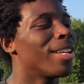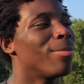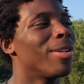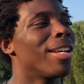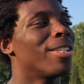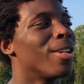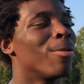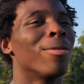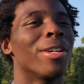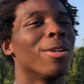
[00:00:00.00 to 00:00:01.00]
And the plays, you
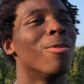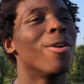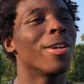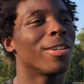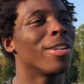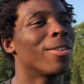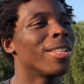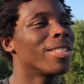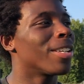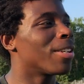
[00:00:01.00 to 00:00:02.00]
know, we really want it. You know,
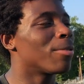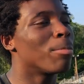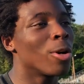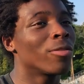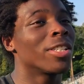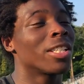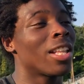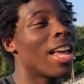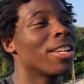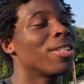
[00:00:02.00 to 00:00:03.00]
this most of us are uh,
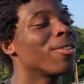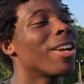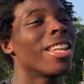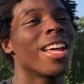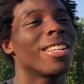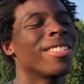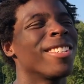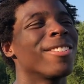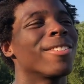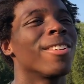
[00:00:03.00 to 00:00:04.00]
last year. We got a lot of
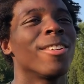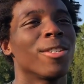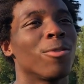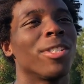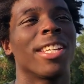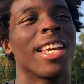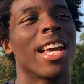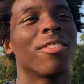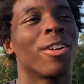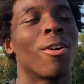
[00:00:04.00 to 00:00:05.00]
seniors, so we just
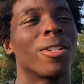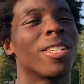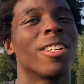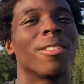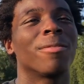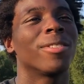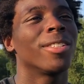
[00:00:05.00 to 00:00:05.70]
get after it all the time.